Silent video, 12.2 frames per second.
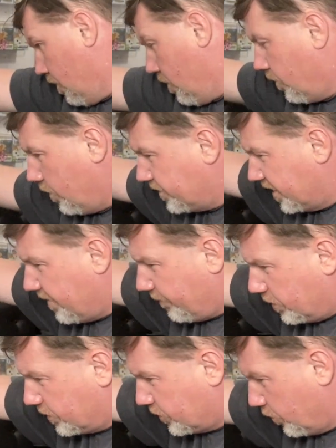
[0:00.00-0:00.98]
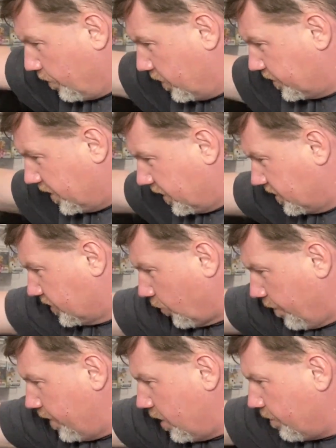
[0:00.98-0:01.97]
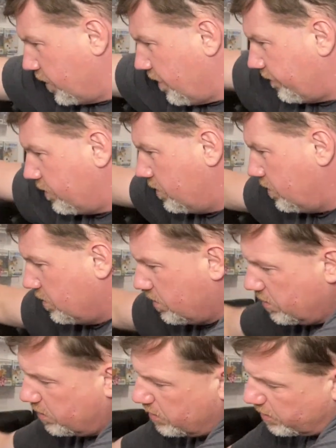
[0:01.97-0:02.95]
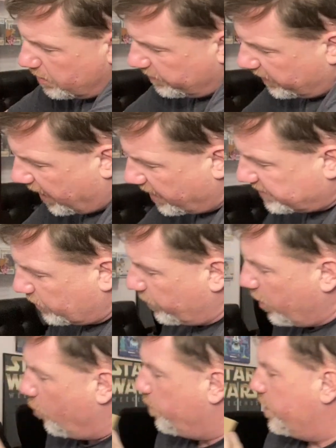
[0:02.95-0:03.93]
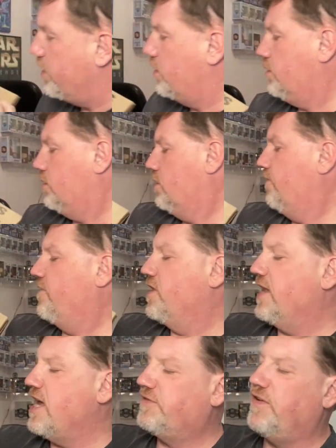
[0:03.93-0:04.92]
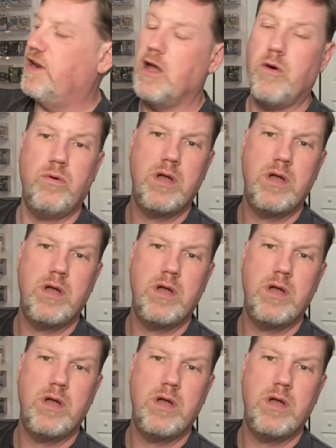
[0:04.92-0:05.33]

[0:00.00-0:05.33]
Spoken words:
There's a different assortment. Is the assortment number different? The case that we opened for the last video,